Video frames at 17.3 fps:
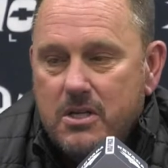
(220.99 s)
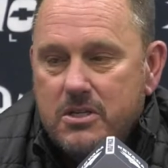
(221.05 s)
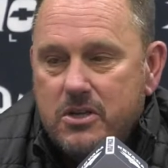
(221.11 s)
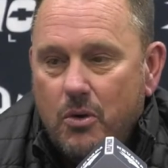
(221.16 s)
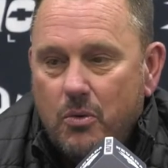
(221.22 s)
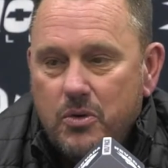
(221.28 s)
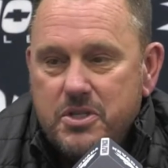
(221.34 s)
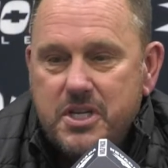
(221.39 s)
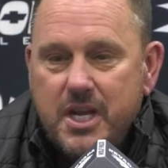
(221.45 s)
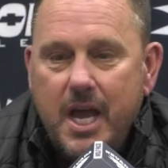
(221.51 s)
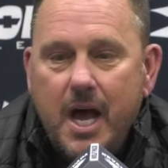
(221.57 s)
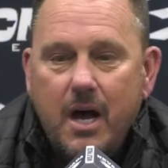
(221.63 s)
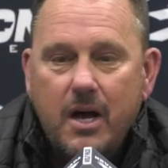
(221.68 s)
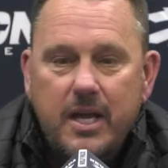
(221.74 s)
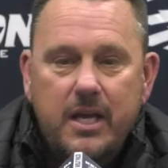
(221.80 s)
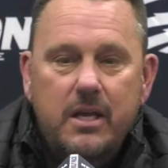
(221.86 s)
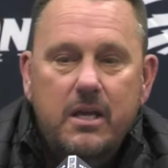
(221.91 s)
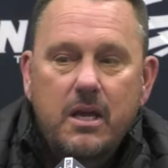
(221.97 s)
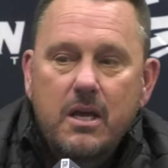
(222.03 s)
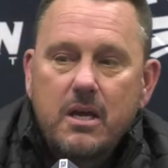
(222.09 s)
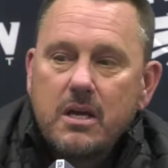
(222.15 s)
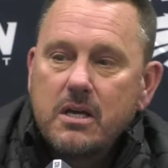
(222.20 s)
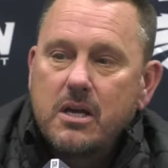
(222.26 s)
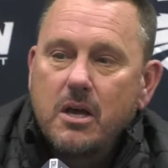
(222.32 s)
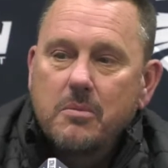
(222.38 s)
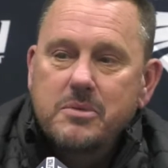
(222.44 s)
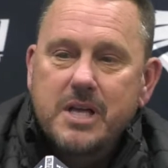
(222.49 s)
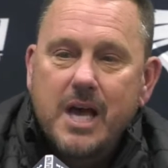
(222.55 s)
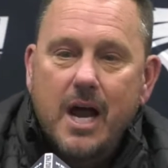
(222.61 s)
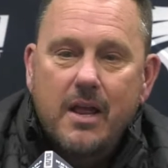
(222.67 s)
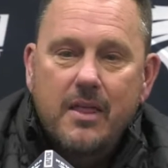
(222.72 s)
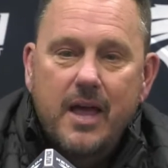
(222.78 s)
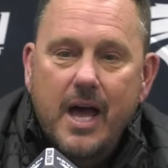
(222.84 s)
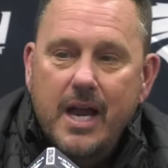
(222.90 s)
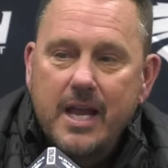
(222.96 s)
So we'll see how he comes
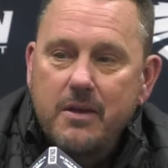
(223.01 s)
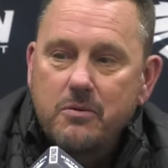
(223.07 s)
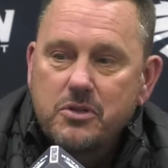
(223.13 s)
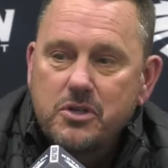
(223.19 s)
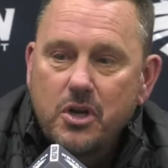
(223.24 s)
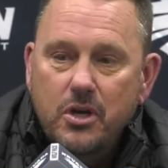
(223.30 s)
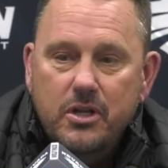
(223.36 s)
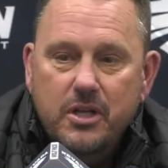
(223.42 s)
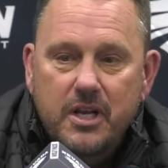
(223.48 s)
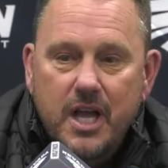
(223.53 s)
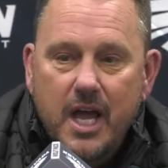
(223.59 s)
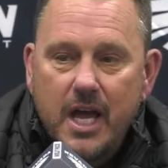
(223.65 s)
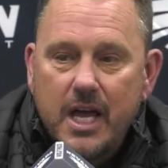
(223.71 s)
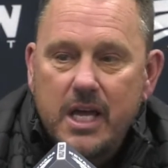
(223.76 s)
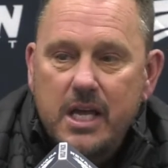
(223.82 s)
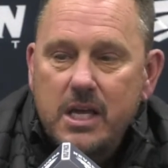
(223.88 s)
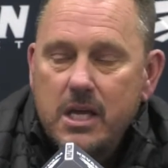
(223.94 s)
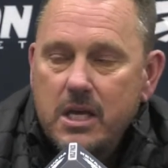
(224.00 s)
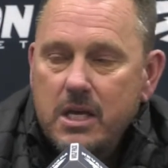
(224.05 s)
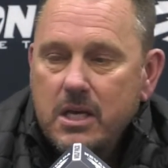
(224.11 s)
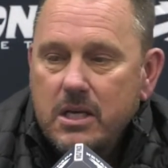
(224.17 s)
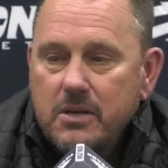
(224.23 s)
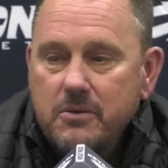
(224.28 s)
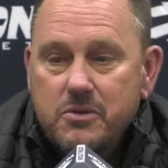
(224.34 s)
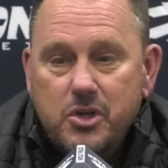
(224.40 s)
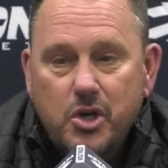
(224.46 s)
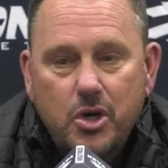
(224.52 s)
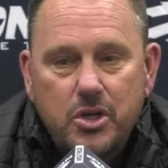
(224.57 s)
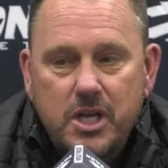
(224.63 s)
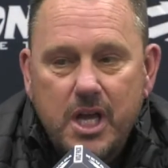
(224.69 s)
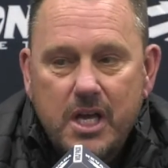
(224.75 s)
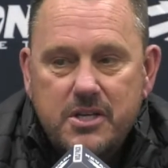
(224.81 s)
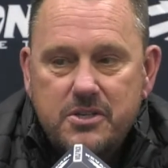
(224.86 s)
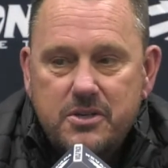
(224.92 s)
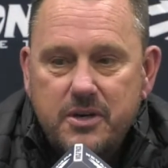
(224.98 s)
out of that. He was good today. He was good
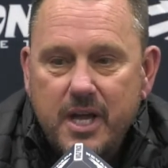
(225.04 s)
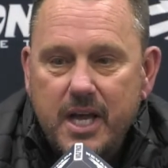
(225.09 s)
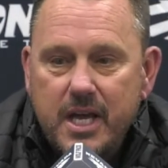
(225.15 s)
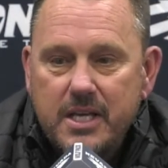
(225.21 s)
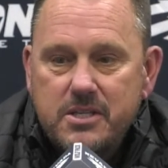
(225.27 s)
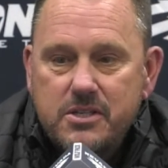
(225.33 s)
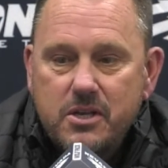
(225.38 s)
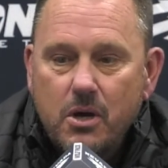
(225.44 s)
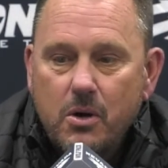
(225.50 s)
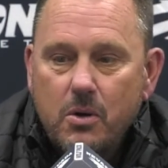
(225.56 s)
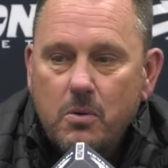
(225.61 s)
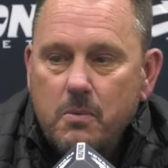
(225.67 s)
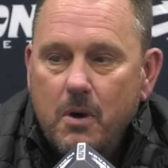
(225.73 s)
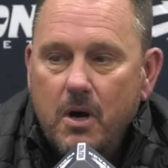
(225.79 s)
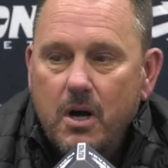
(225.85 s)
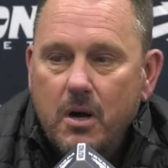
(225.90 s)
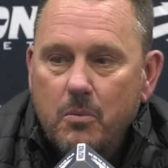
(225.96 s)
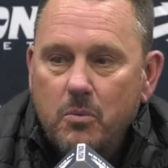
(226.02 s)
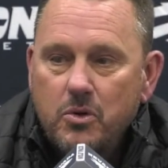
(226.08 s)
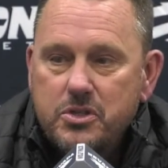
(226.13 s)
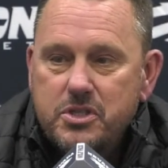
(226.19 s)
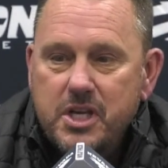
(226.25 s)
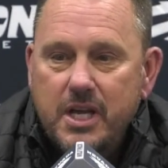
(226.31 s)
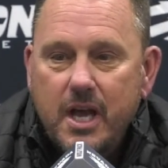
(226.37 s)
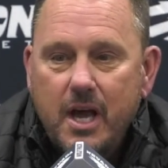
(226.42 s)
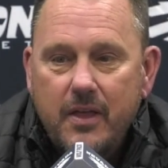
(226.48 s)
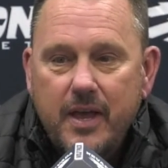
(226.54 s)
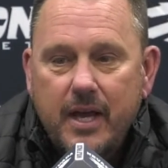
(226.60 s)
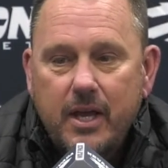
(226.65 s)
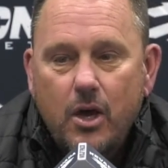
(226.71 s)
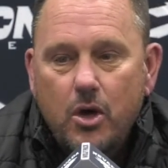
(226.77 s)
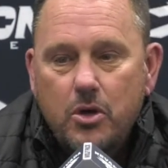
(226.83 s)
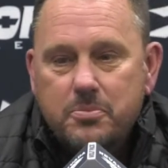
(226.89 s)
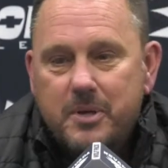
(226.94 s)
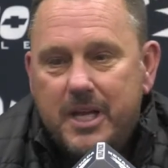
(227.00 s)
yesterday. So we'll see how
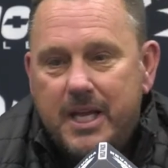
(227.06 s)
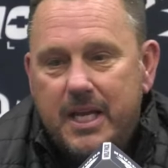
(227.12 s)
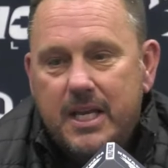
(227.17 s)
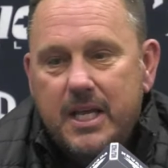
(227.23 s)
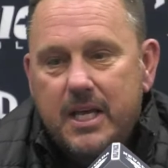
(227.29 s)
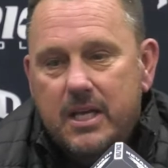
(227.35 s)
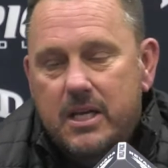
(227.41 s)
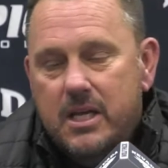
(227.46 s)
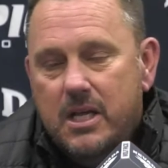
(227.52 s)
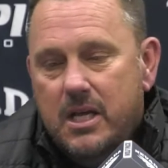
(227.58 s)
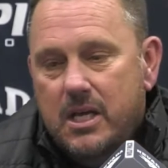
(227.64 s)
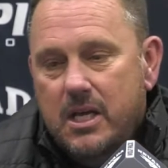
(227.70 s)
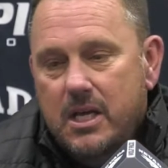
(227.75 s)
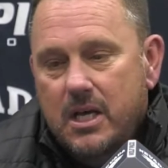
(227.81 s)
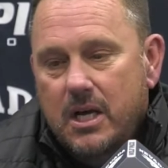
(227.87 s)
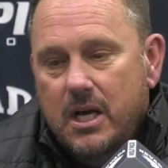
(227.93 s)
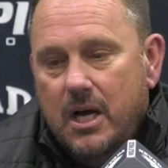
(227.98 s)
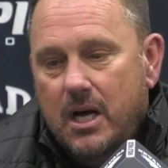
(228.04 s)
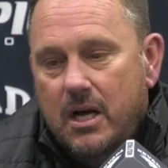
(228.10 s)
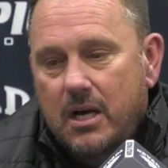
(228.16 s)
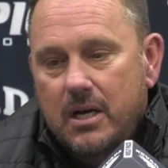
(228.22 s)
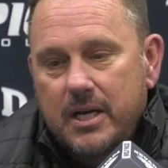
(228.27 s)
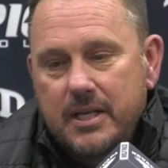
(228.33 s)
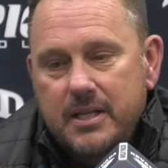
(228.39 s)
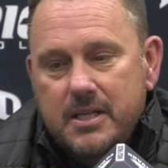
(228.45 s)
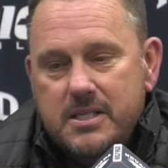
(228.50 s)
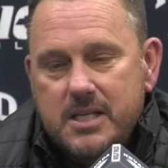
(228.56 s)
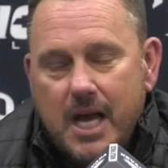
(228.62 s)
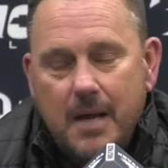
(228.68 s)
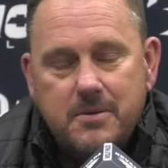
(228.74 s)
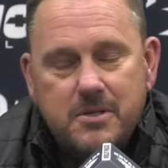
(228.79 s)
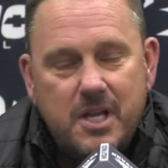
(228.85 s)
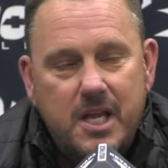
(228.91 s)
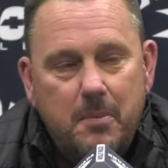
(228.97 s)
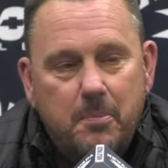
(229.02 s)
that goes. But he did in the
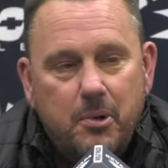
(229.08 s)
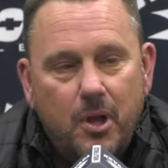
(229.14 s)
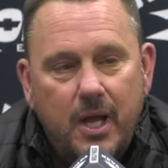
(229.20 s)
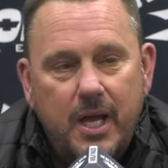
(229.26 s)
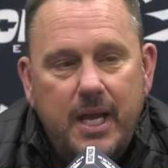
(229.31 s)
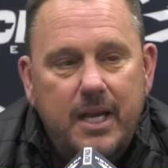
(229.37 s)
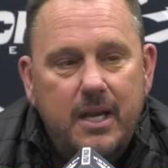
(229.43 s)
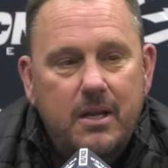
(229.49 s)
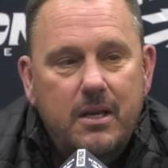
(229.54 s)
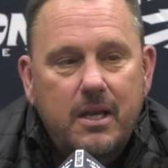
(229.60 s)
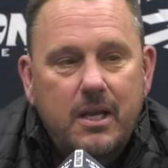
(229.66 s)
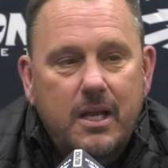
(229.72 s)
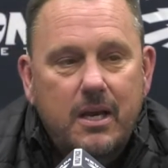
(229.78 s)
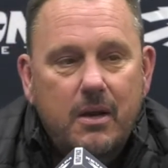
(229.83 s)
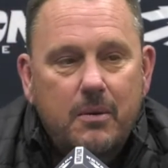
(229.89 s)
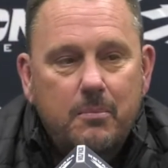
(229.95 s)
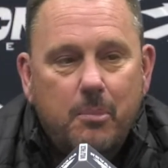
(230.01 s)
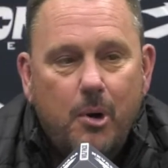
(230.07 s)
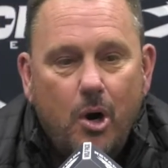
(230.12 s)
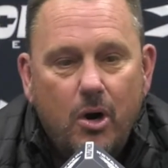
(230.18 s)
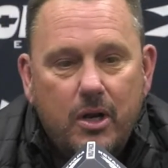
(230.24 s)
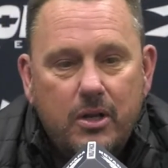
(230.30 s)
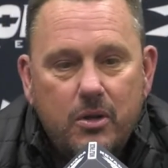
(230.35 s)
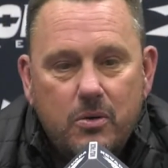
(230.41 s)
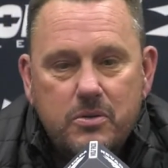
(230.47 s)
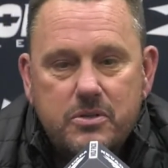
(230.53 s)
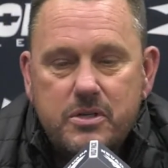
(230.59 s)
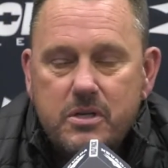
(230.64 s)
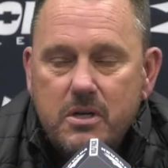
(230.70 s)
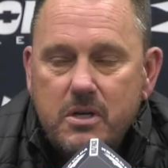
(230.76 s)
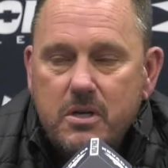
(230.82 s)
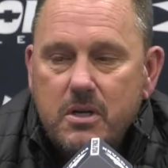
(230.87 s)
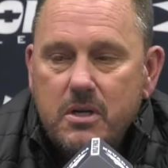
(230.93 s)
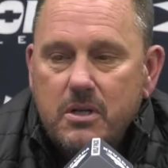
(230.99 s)
times that he played, and barring those